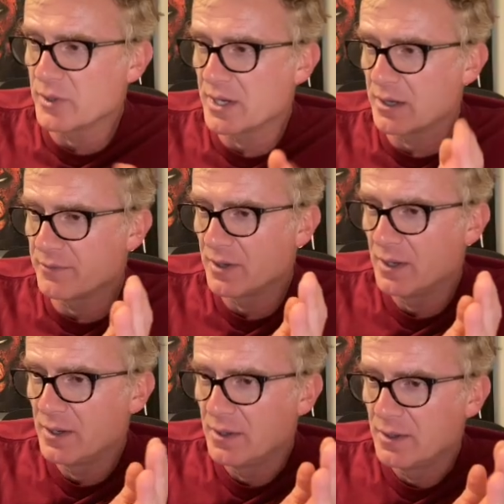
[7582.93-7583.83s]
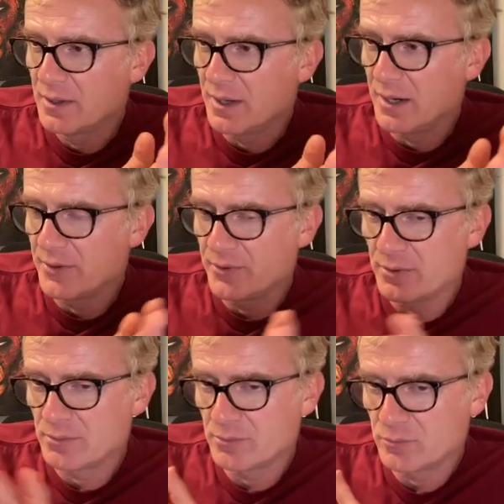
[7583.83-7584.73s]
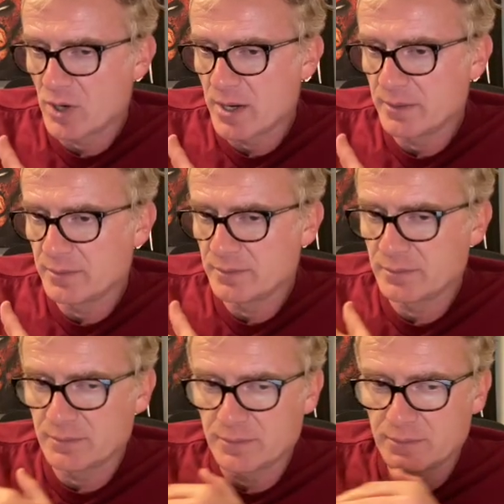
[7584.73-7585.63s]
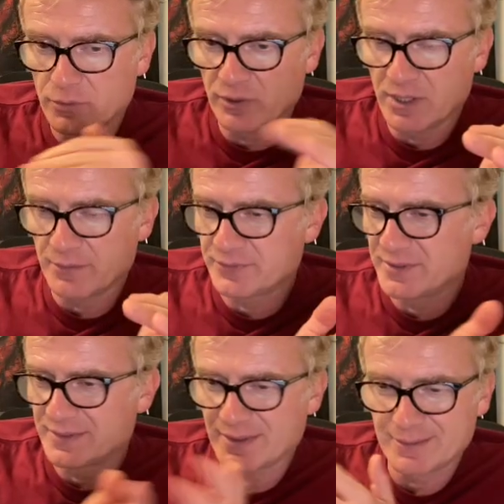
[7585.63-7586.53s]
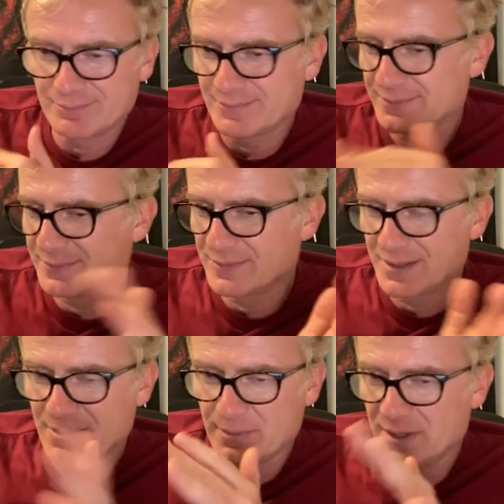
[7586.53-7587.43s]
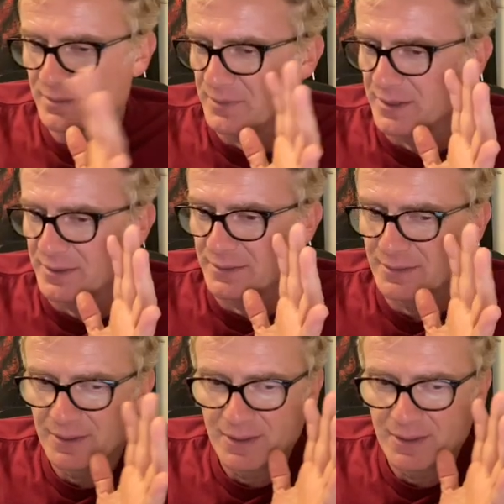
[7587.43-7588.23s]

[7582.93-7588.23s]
We have either right or left. It's like, come on, man.